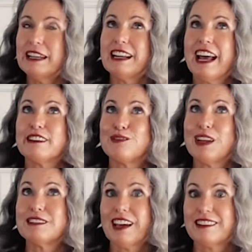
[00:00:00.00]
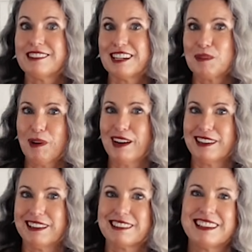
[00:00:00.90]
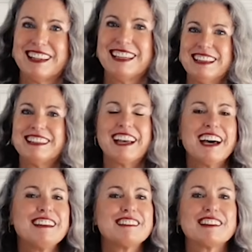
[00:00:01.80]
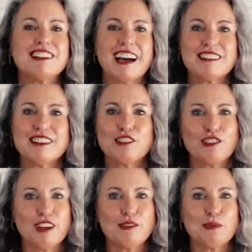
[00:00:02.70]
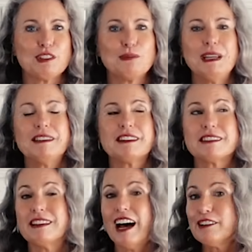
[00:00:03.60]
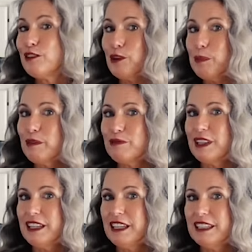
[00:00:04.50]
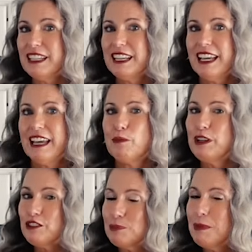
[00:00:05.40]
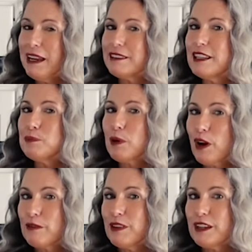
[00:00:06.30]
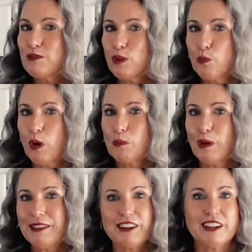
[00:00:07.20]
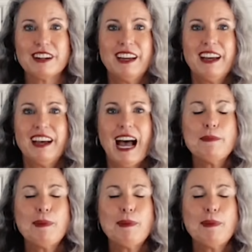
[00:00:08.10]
and it has fantastic pockets. The cut is a classic shift, which means it's not super fitted, which makes it perfect for warm weather. I